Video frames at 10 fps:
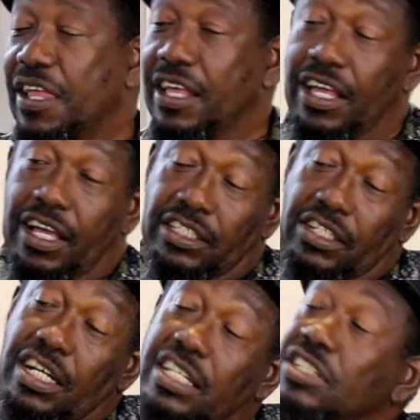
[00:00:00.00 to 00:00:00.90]
I said, you got
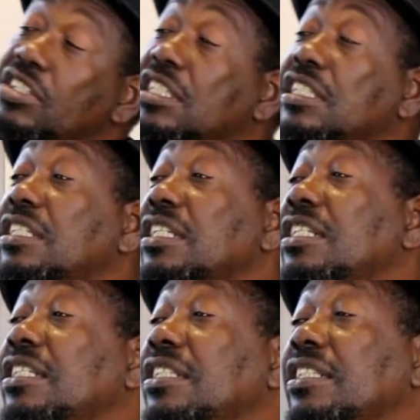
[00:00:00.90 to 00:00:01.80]
any interest in selling?
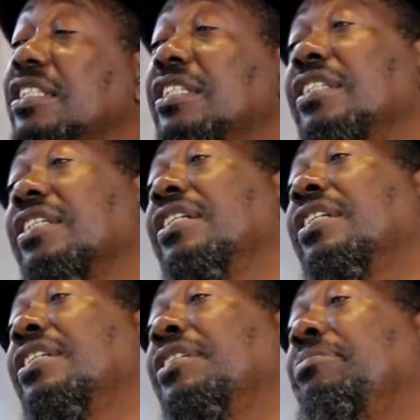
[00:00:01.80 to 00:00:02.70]
He said,
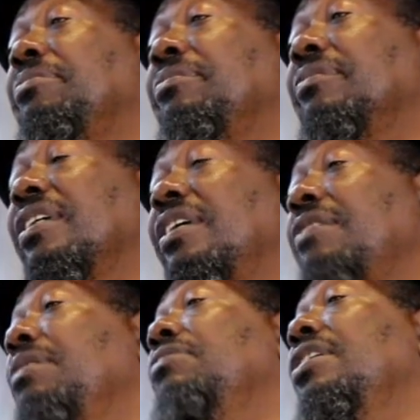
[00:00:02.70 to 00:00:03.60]
if the
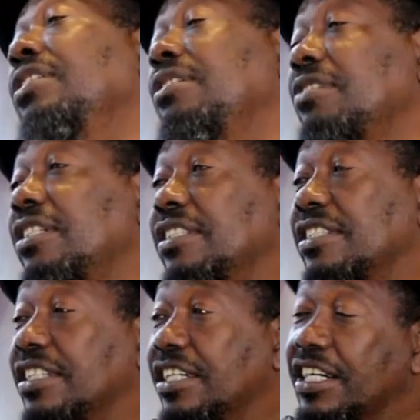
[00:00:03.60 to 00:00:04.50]
price is right.
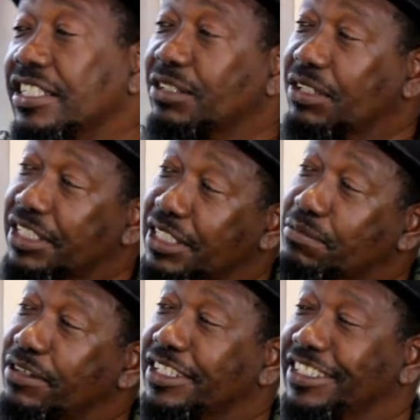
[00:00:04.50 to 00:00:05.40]
I said, what is the
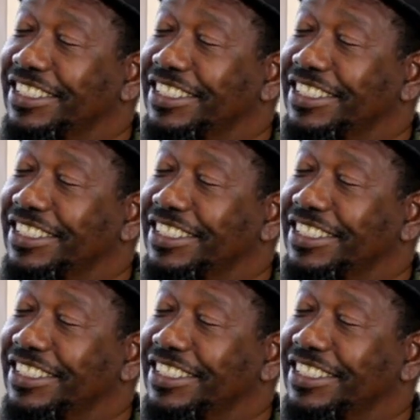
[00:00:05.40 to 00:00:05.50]
price?